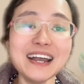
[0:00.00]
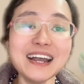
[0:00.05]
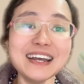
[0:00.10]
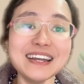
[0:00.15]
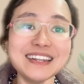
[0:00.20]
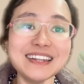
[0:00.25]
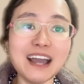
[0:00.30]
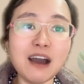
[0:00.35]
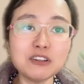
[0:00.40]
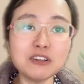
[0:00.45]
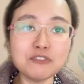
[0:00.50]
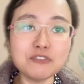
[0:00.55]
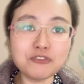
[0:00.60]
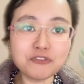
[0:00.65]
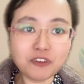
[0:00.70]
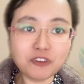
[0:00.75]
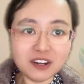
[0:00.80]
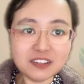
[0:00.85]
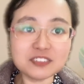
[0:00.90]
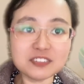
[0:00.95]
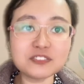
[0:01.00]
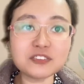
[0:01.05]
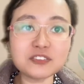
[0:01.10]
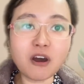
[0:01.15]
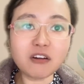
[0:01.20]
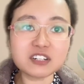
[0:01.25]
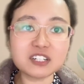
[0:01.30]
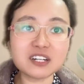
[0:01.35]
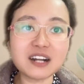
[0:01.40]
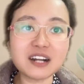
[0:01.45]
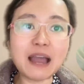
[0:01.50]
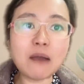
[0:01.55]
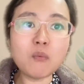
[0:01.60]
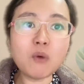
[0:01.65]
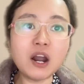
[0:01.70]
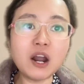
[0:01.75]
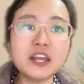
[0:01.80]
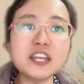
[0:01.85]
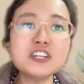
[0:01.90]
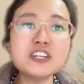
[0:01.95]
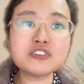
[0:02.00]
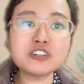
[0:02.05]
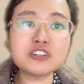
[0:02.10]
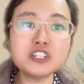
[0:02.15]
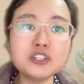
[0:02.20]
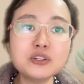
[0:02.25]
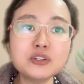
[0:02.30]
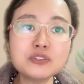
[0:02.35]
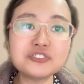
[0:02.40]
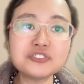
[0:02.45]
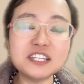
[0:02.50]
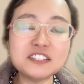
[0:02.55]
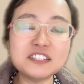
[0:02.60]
Now, the first doctor I want to introduce